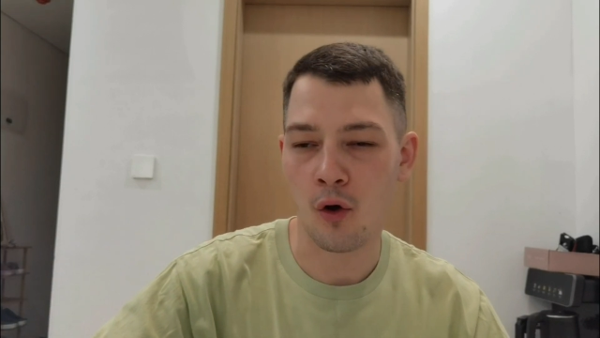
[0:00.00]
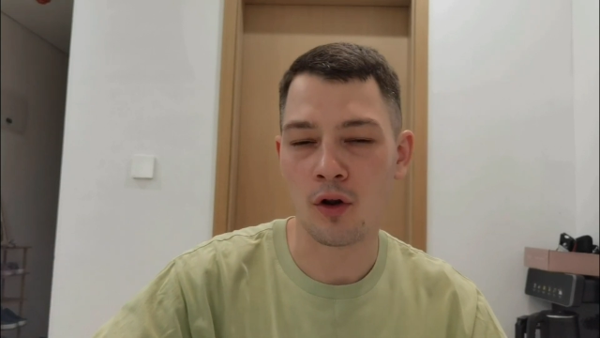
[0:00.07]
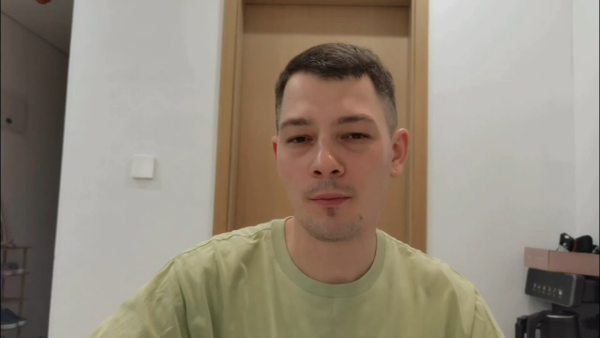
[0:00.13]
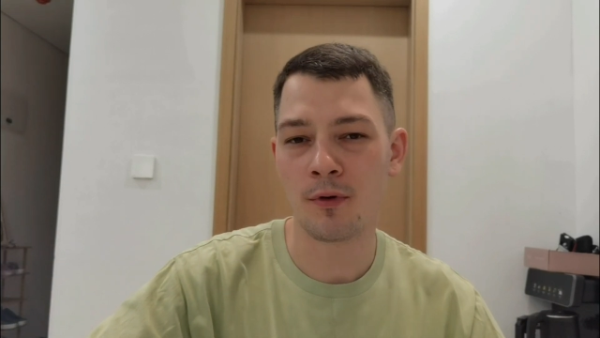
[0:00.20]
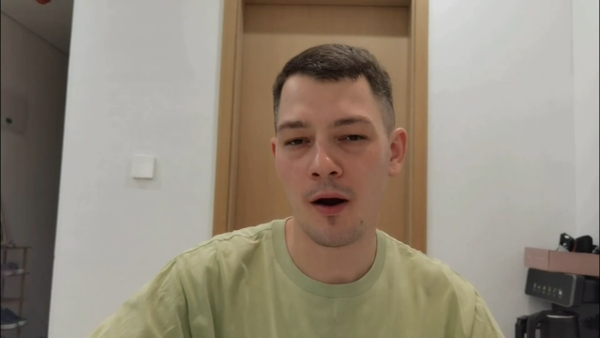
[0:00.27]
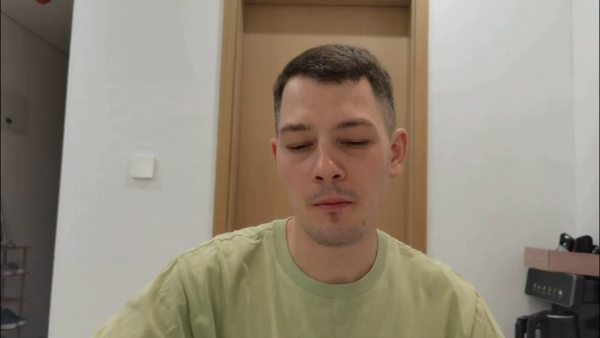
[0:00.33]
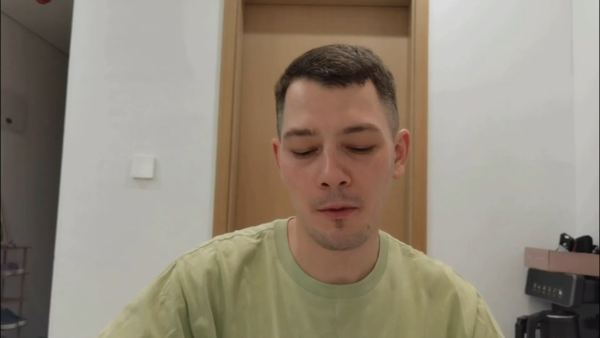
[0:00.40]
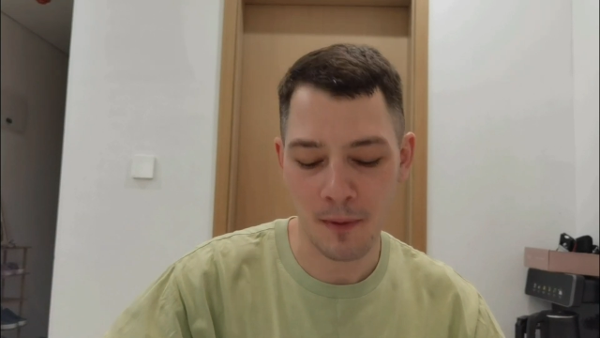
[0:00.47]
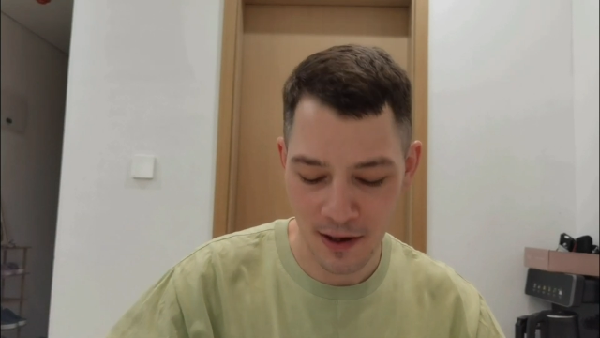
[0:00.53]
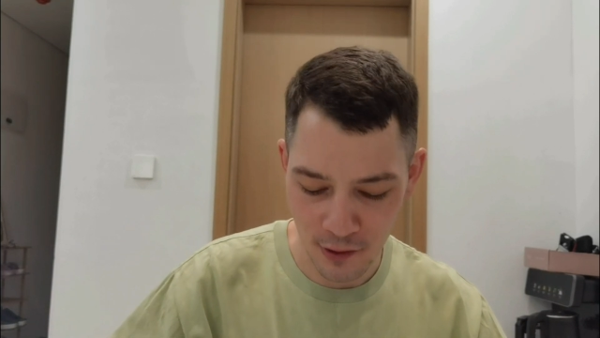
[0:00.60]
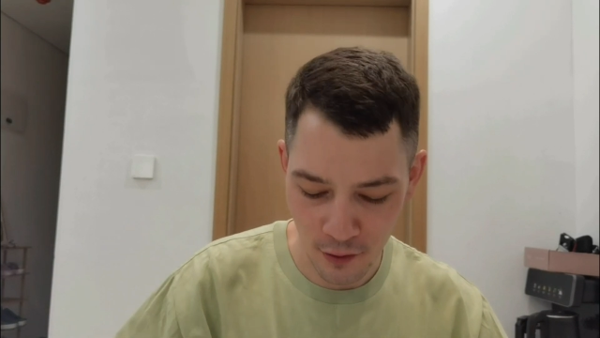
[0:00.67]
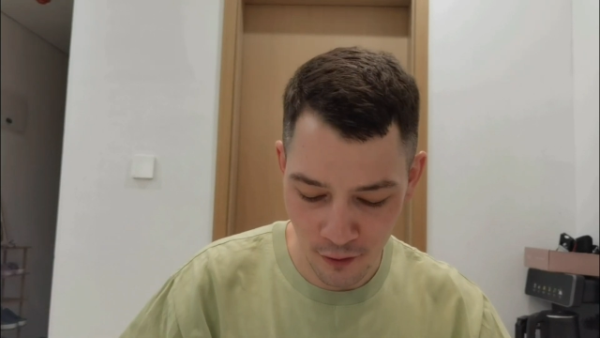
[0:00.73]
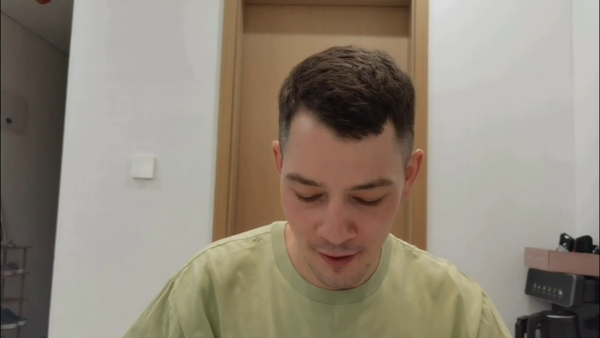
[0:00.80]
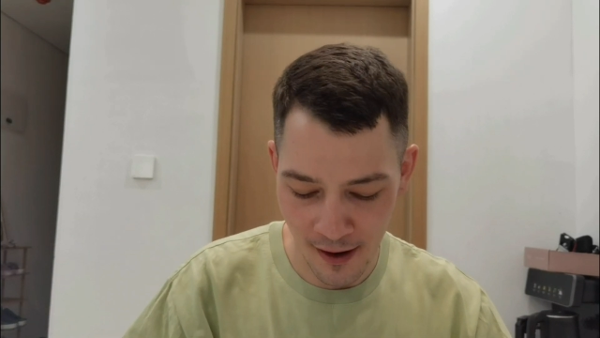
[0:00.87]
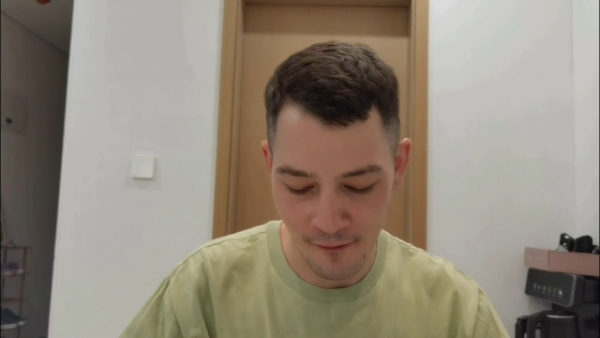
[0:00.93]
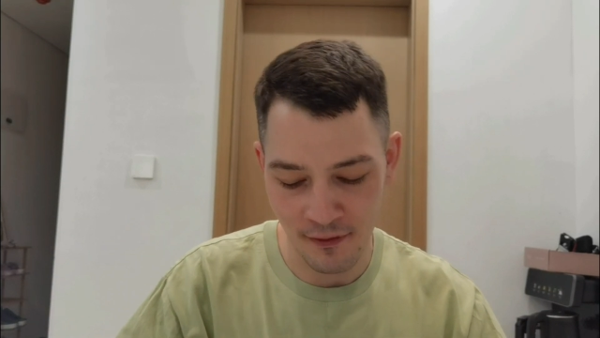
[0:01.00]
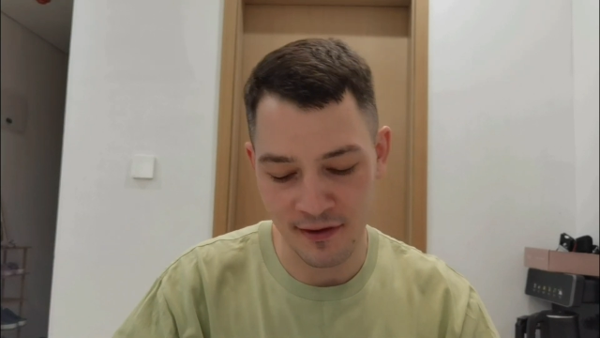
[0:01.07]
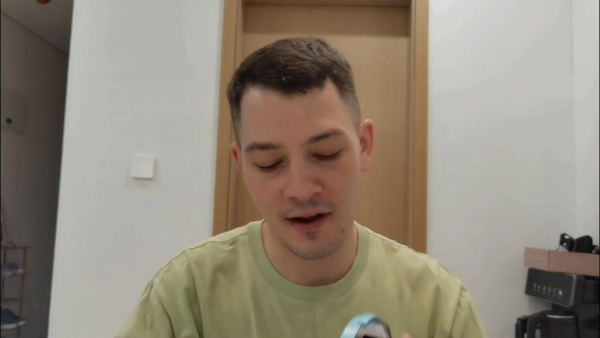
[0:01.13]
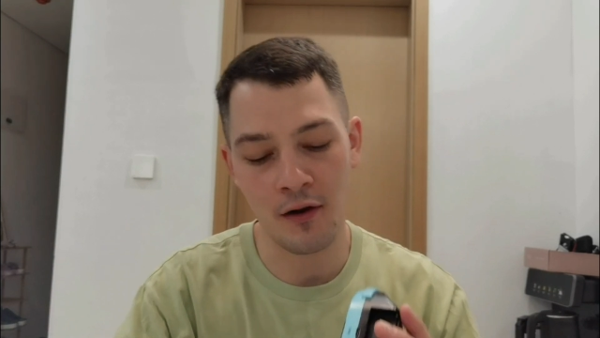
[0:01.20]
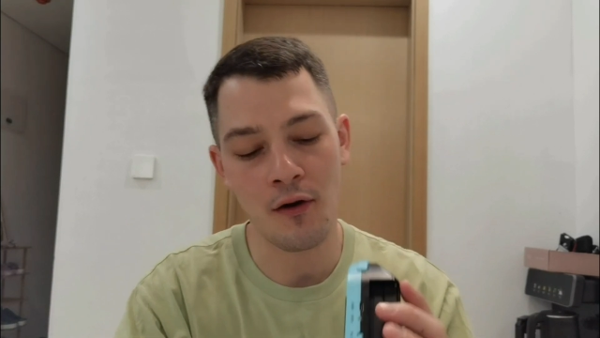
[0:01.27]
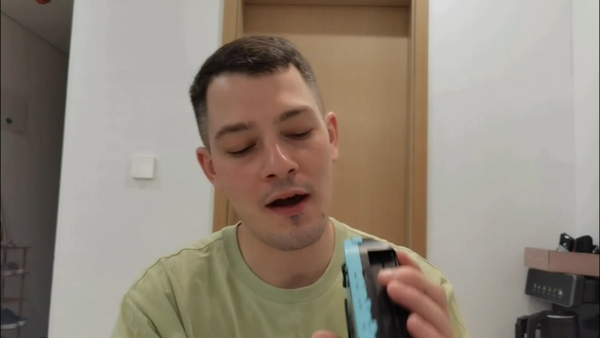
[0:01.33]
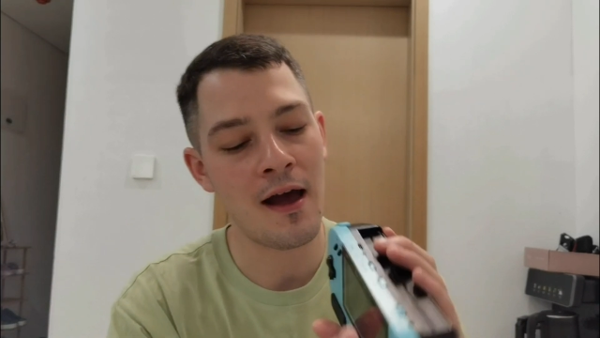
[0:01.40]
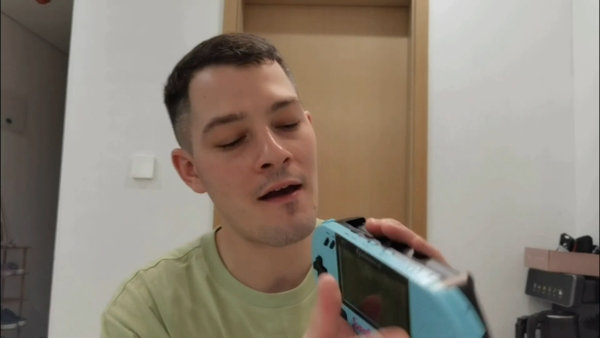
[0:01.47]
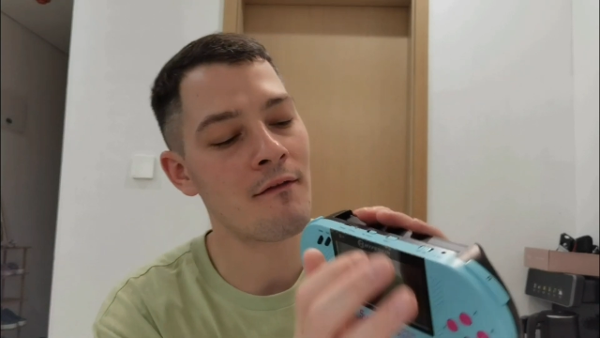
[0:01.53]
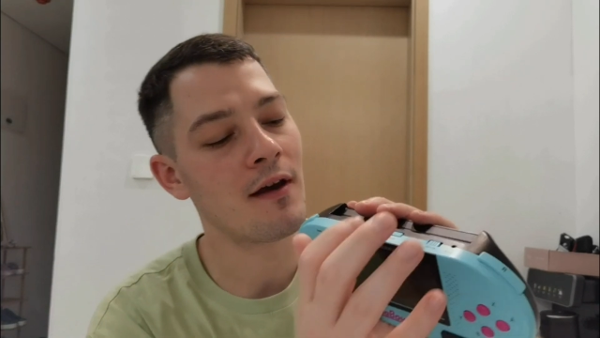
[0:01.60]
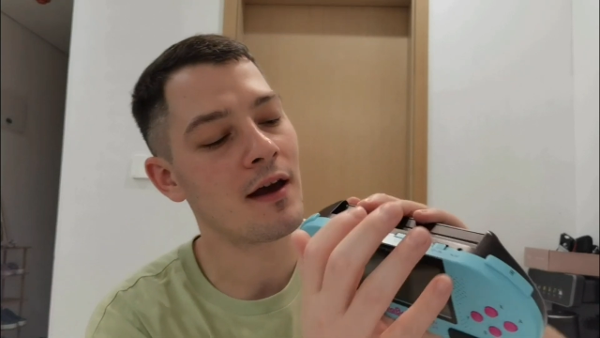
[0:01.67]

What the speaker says: only problem I do have is I don't have